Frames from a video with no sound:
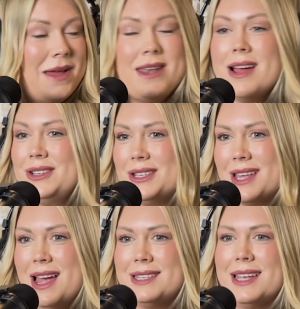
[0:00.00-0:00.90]
not just
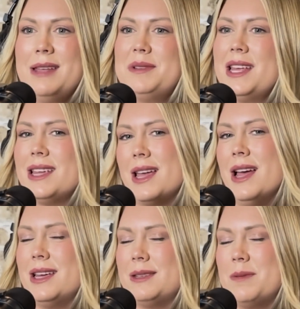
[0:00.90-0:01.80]
guys. I keep saying
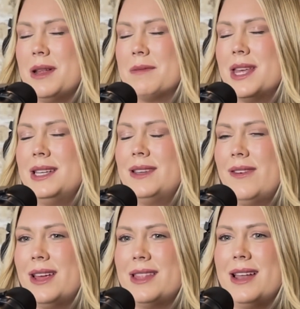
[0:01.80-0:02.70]
guys, but I'm
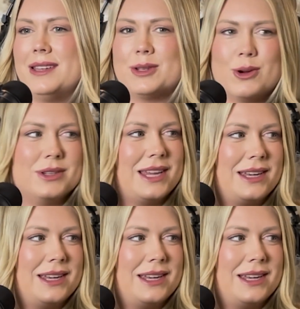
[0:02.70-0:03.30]
classifying that as girls and